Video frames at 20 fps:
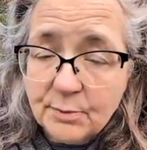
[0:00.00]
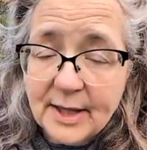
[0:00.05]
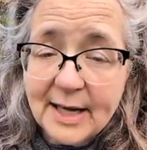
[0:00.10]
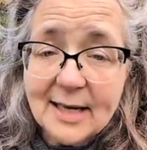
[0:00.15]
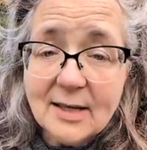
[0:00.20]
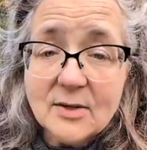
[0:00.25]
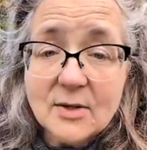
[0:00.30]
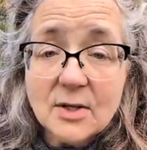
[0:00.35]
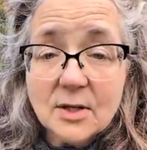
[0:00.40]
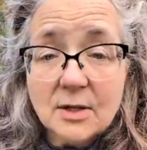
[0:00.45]
the
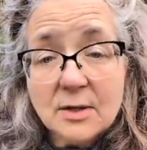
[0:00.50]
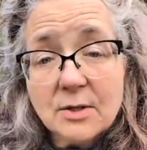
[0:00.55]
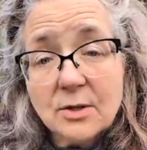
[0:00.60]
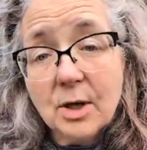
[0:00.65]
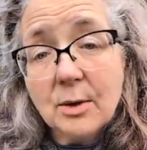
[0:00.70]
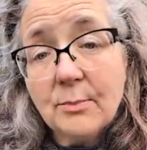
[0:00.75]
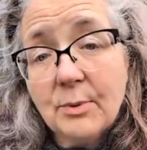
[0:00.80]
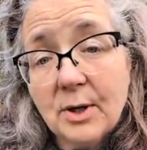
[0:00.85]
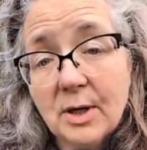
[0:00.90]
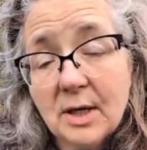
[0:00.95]
plant is
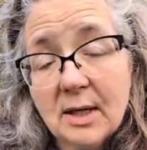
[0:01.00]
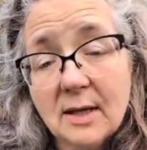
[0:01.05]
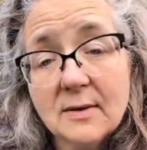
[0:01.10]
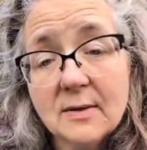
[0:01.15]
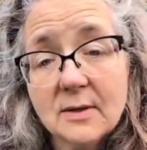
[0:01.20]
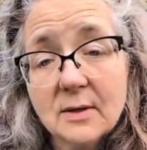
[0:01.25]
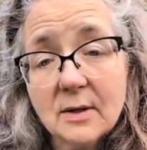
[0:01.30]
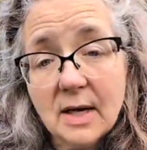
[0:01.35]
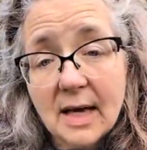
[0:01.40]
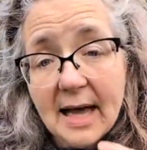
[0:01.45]
going to start
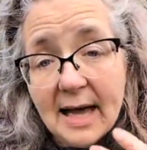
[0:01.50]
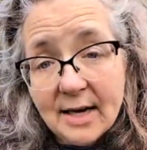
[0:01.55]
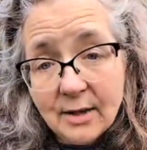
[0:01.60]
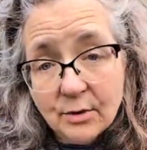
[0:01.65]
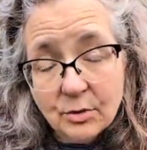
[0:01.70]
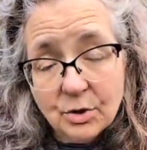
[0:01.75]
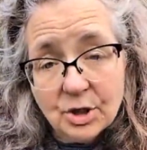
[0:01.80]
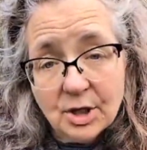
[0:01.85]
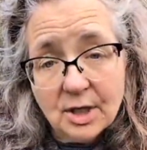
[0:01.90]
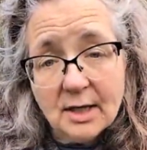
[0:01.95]
putting its
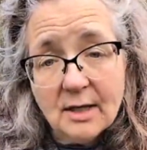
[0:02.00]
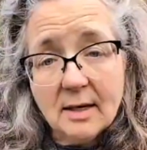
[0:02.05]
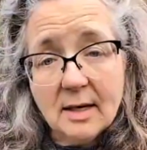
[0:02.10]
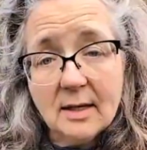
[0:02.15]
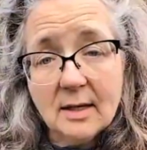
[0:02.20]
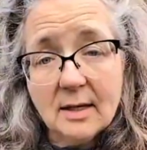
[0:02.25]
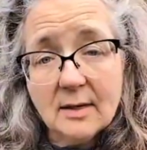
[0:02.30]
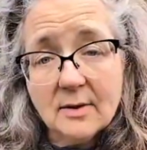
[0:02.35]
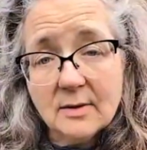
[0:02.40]
energy